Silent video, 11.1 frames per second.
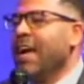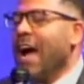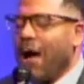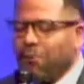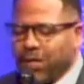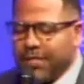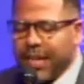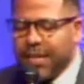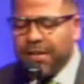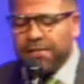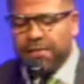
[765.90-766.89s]
I want to tell
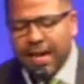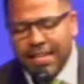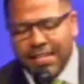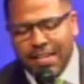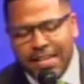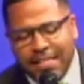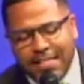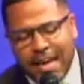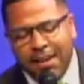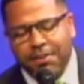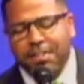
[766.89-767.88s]
you, faith leans
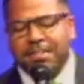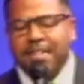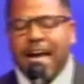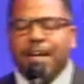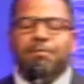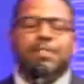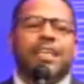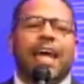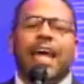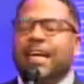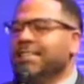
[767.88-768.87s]
not on the side of
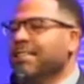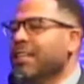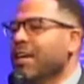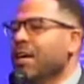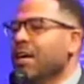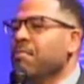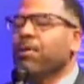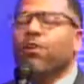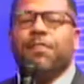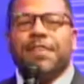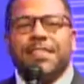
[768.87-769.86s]
chance, but
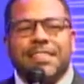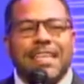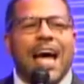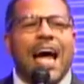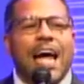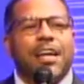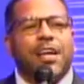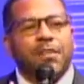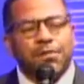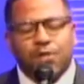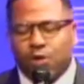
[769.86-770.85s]
on the side
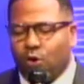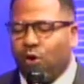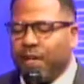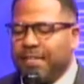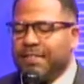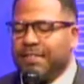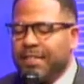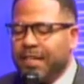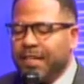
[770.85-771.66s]
of choice.